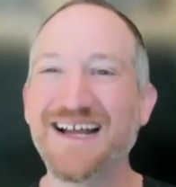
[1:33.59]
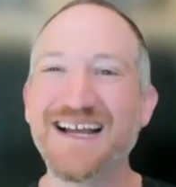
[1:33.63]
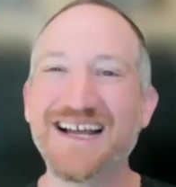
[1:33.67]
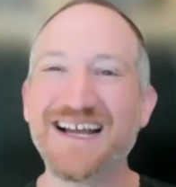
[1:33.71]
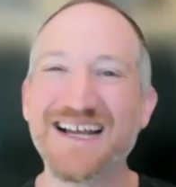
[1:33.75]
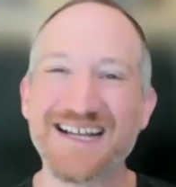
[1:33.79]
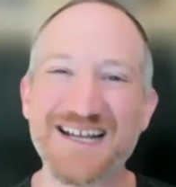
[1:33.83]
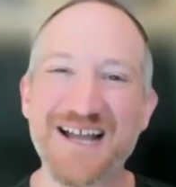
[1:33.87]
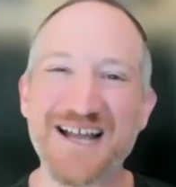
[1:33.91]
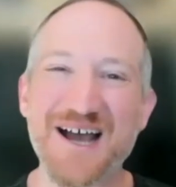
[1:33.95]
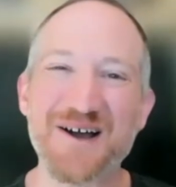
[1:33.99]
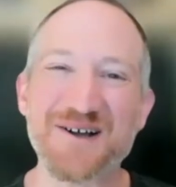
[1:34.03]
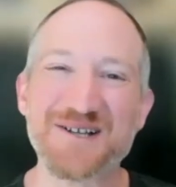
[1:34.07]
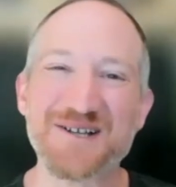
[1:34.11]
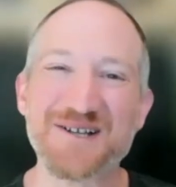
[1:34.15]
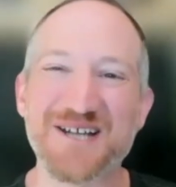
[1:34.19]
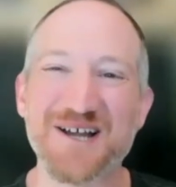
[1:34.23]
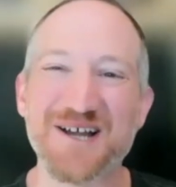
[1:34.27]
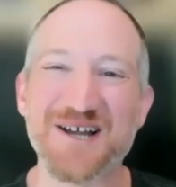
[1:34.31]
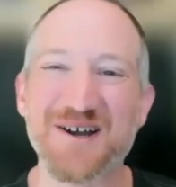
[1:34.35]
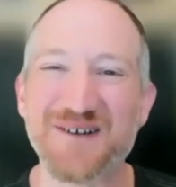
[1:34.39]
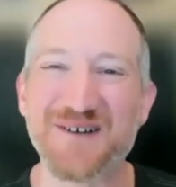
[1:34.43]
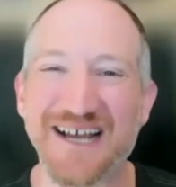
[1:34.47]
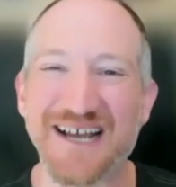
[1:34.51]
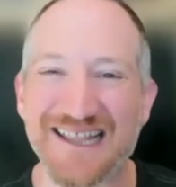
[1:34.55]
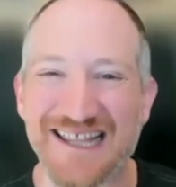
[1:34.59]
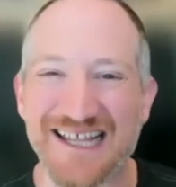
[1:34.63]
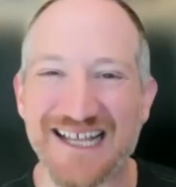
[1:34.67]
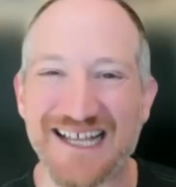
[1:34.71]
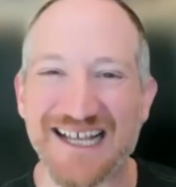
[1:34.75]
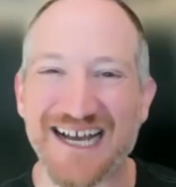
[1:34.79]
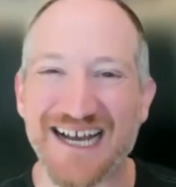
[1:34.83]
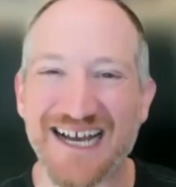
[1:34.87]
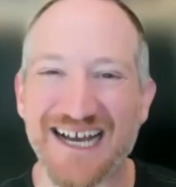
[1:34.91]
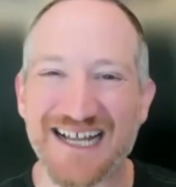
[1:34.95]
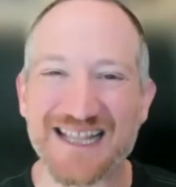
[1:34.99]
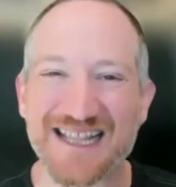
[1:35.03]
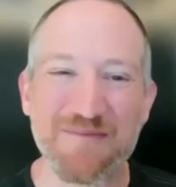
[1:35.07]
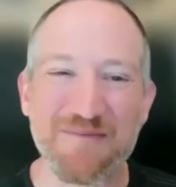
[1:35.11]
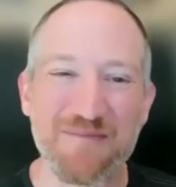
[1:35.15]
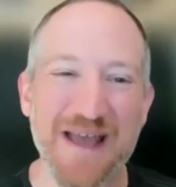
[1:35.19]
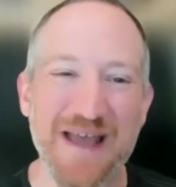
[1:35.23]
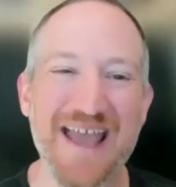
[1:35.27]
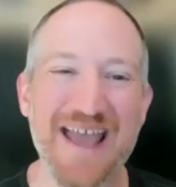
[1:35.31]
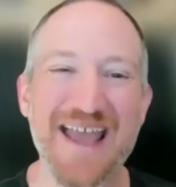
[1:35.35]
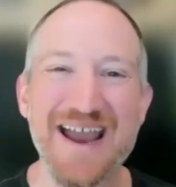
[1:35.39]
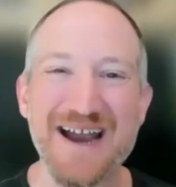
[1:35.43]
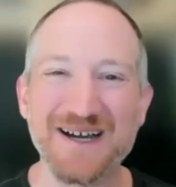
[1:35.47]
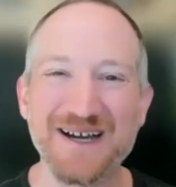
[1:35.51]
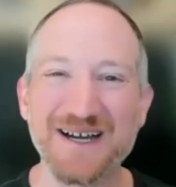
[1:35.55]
No, so at the uh, the
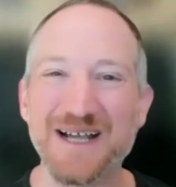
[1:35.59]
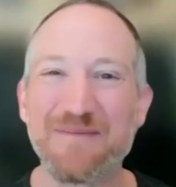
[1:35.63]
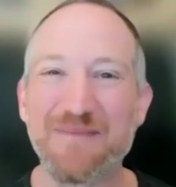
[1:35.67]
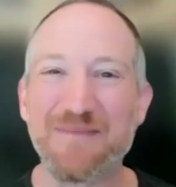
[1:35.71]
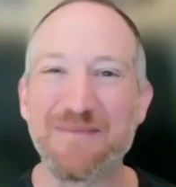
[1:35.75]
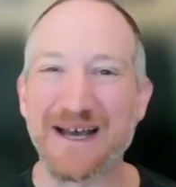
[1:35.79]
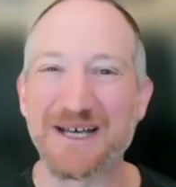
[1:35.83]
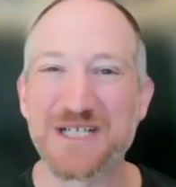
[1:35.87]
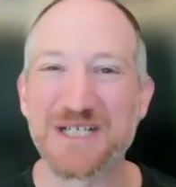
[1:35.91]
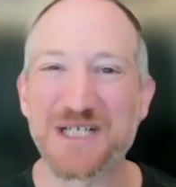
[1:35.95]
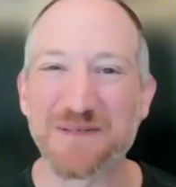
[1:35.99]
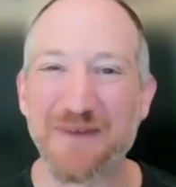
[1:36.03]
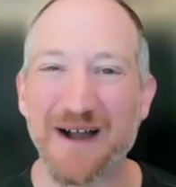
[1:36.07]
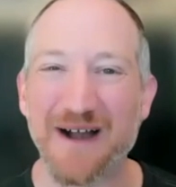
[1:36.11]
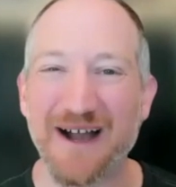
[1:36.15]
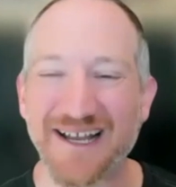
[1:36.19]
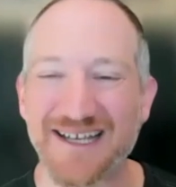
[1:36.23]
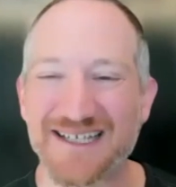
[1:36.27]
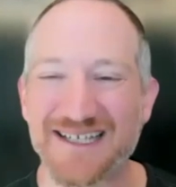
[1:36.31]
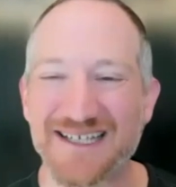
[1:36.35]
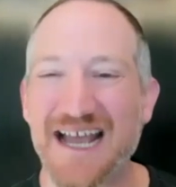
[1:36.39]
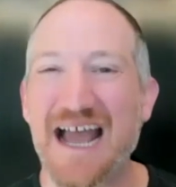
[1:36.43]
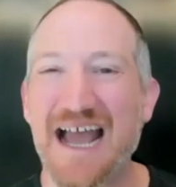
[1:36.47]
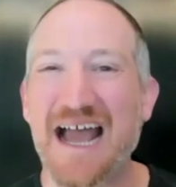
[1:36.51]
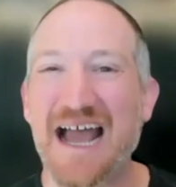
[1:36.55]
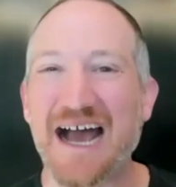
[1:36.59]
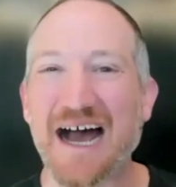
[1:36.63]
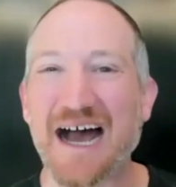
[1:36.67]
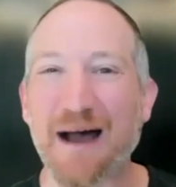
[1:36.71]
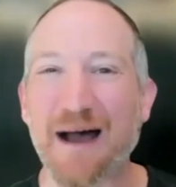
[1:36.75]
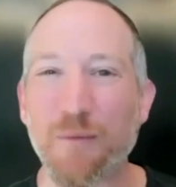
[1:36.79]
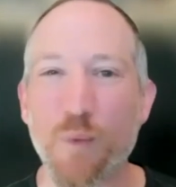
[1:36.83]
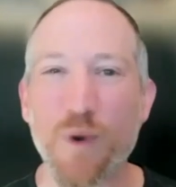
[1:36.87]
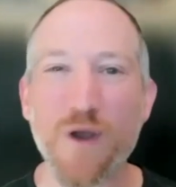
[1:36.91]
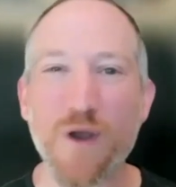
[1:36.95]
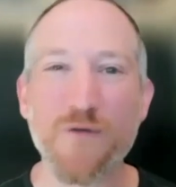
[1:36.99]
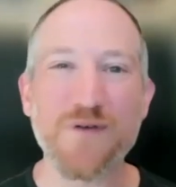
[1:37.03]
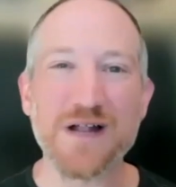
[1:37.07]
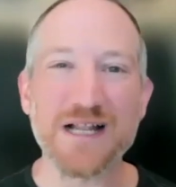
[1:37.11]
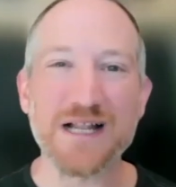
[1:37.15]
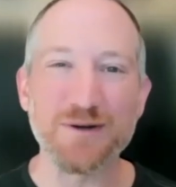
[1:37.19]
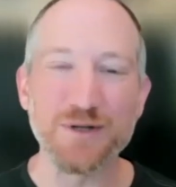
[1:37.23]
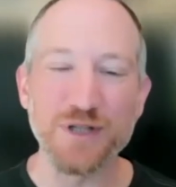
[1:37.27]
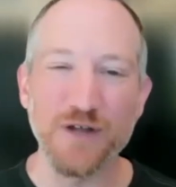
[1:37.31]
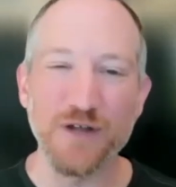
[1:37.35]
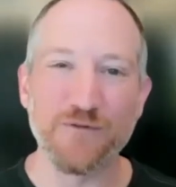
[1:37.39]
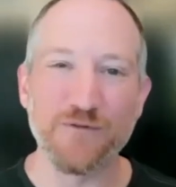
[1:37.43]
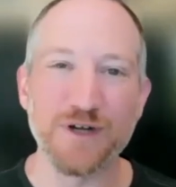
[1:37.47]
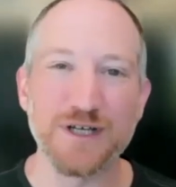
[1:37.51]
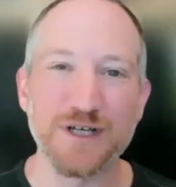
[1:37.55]
Bay Area Mastermind, um, we follow in
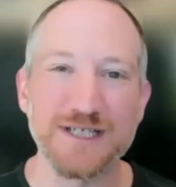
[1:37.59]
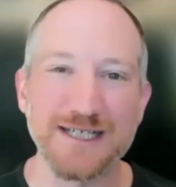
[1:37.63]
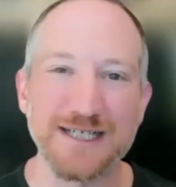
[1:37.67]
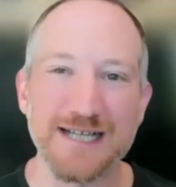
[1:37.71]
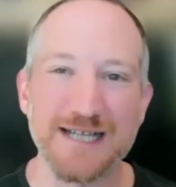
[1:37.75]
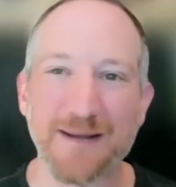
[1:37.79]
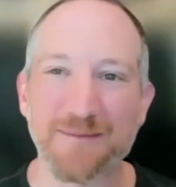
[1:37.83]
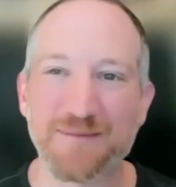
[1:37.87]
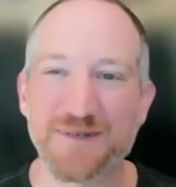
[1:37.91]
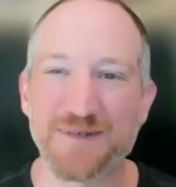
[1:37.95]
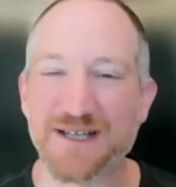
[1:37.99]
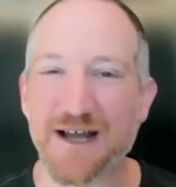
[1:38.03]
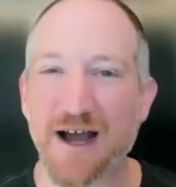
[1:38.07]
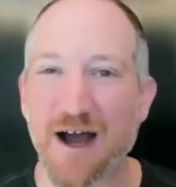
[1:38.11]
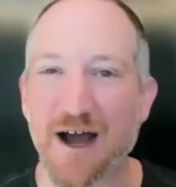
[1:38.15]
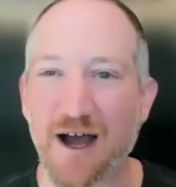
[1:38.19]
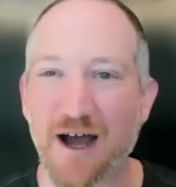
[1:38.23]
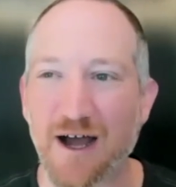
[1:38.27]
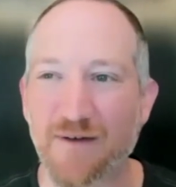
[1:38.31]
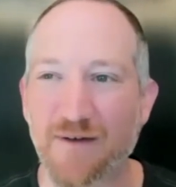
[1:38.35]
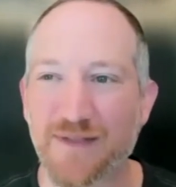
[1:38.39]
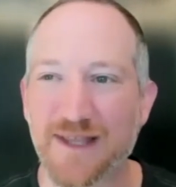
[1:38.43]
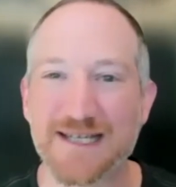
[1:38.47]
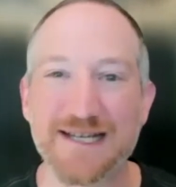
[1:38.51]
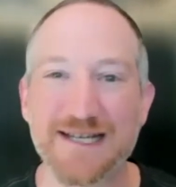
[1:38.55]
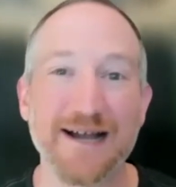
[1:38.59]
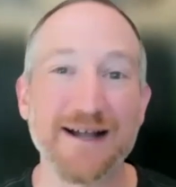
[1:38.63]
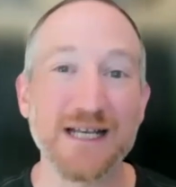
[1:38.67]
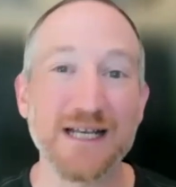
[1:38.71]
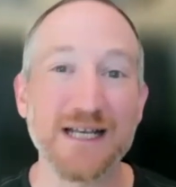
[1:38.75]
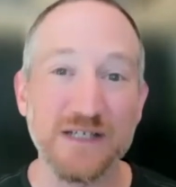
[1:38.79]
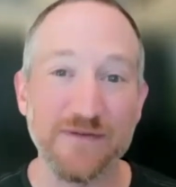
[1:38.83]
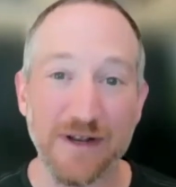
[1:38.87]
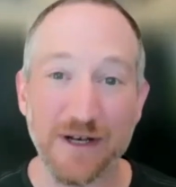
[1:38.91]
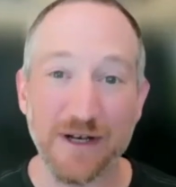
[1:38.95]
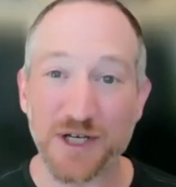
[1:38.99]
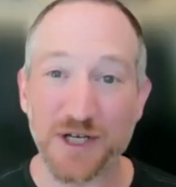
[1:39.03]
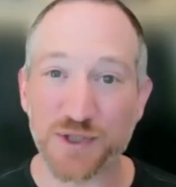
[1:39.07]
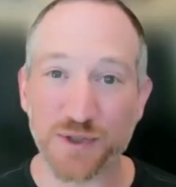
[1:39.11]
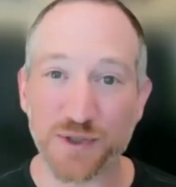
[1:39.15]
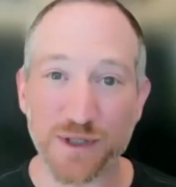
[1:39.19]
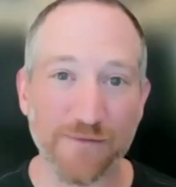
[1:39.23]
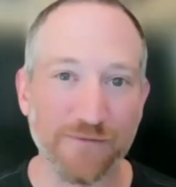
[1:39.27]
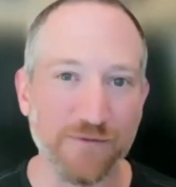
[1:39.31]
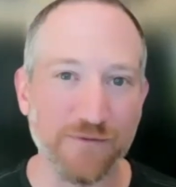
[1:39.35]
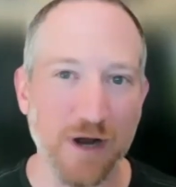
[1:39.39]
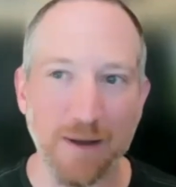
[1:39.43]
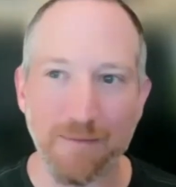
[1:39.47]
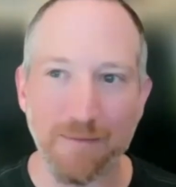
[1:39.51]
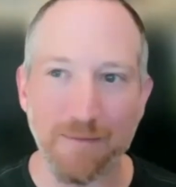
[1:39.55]
the footsteps of the titans of industry
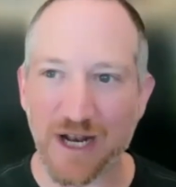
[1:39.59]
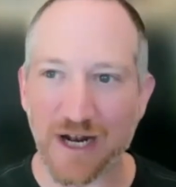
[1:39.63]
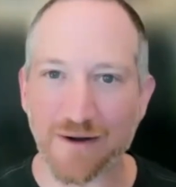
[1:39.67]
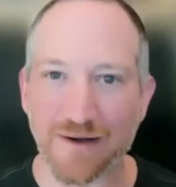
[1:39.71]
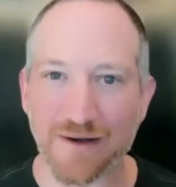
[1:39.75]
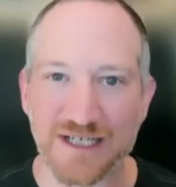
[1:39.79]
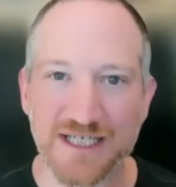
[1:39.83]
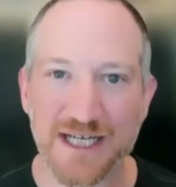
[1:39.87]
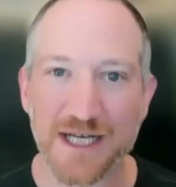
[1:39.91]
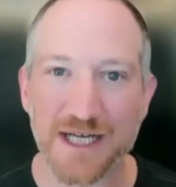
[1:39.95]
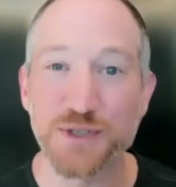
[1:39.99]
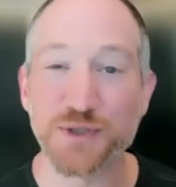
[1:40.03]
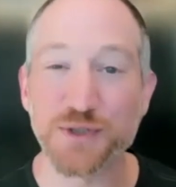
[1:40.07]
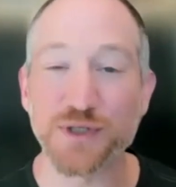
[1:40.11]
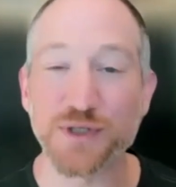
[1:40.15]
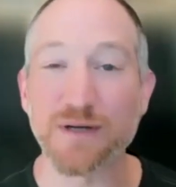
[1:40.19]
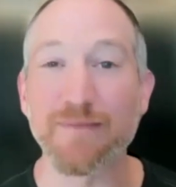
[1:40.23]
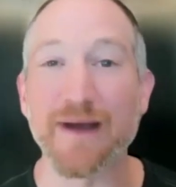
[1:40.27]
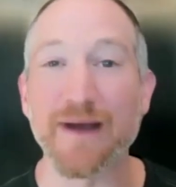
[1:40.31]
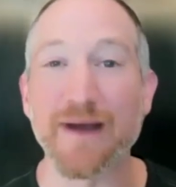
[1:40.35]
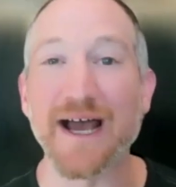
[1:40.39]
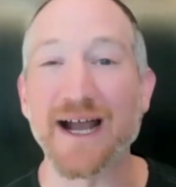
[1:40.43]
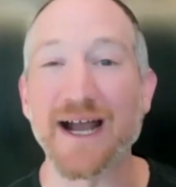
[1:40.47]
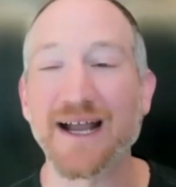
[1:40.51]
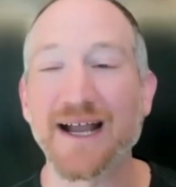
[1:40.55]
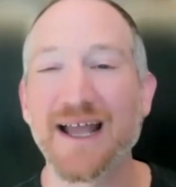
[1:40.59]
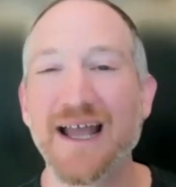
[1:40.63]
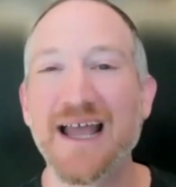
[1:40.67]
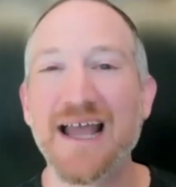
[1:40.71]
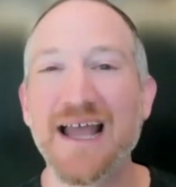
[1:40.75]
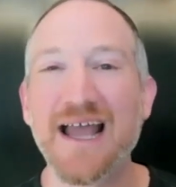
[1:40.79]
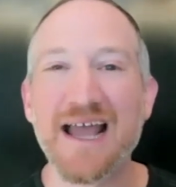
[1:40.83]
from you know a century back.